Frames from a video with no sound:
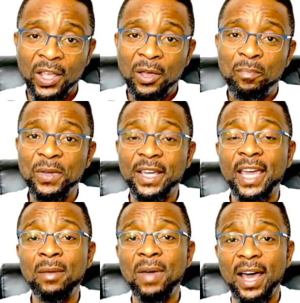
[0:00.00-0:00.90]

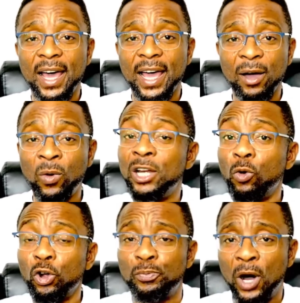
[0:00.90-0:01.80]
became, when he
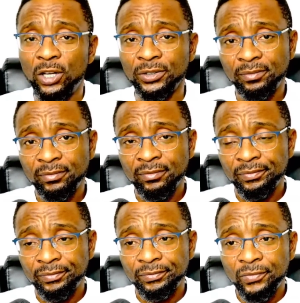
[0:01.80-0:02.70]
was born,
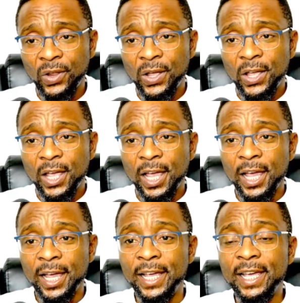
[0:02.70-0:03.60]

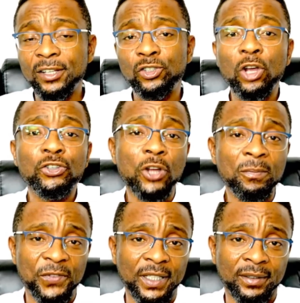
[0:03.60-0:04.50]
he saw
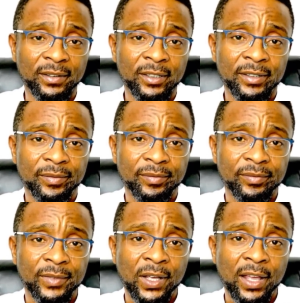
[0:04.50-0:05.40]
something.
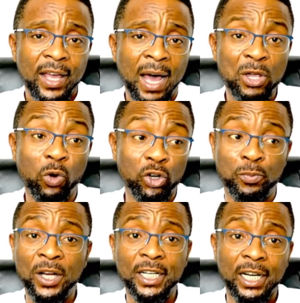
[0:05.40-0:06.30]
I mean, he was
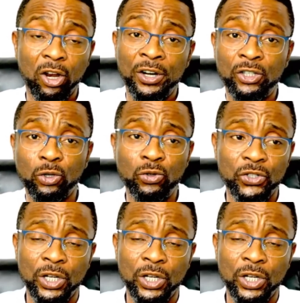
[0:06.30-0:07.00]
born in the Lawrence, so to say,